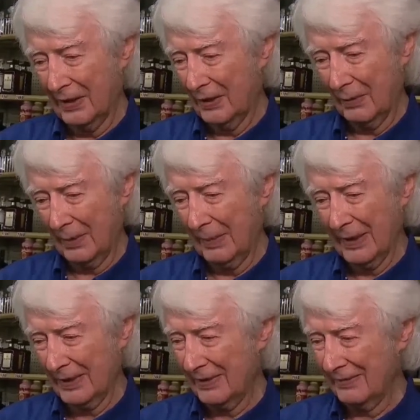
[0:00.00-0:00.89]
you don't want to
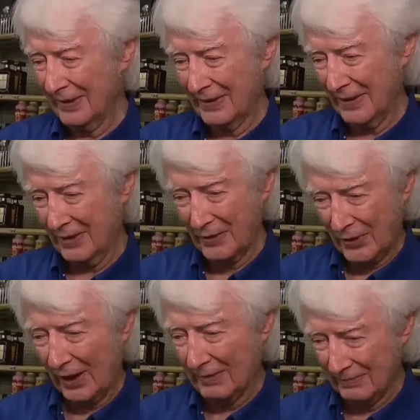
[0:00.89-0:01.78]
miss. You
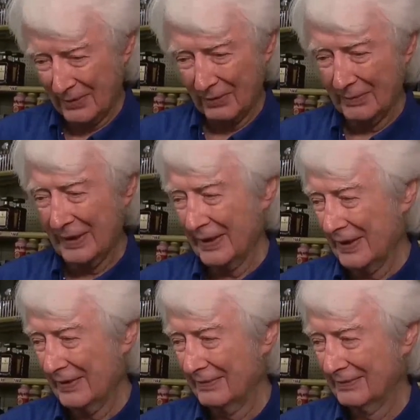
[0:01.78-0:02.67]
single shot, don't
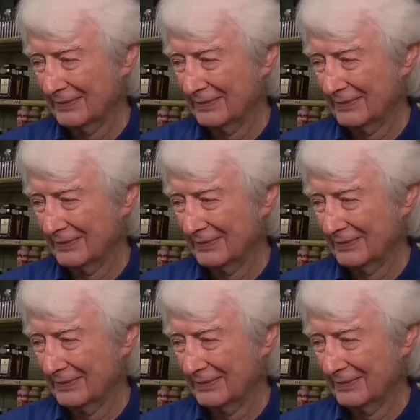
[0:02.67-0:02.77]
miss.